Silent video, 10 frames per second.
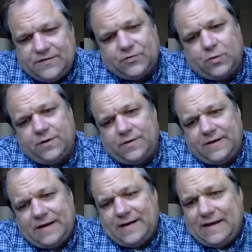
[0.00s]
is where the
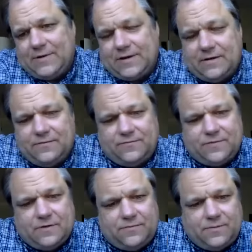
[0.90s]
dynamic
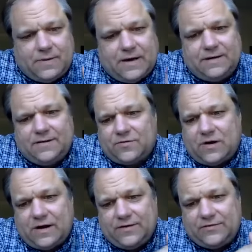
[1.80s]
of the body of
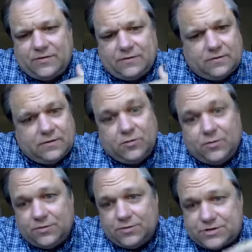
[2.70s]
Christ, the
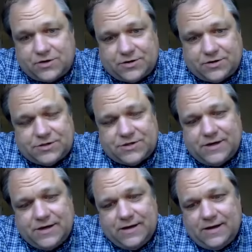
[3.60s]
global church,
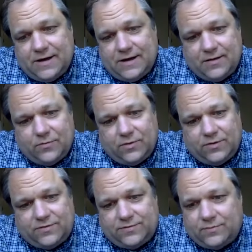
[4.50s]
with
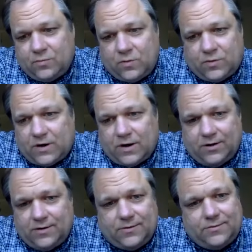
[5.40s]
where we're
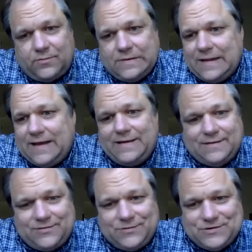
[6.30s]
all
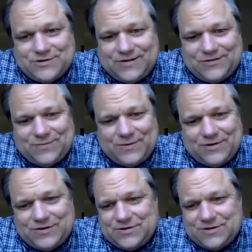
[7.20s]
related to each other
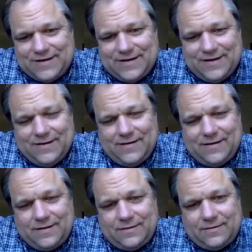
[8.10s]
spiritually,
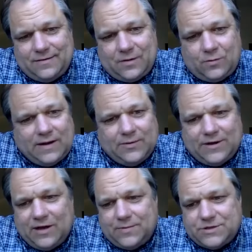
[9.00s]
we're able to
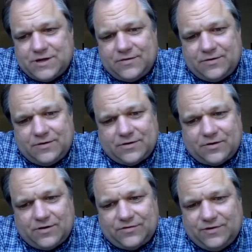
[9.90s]
help each other
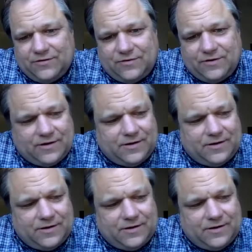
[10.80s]
across different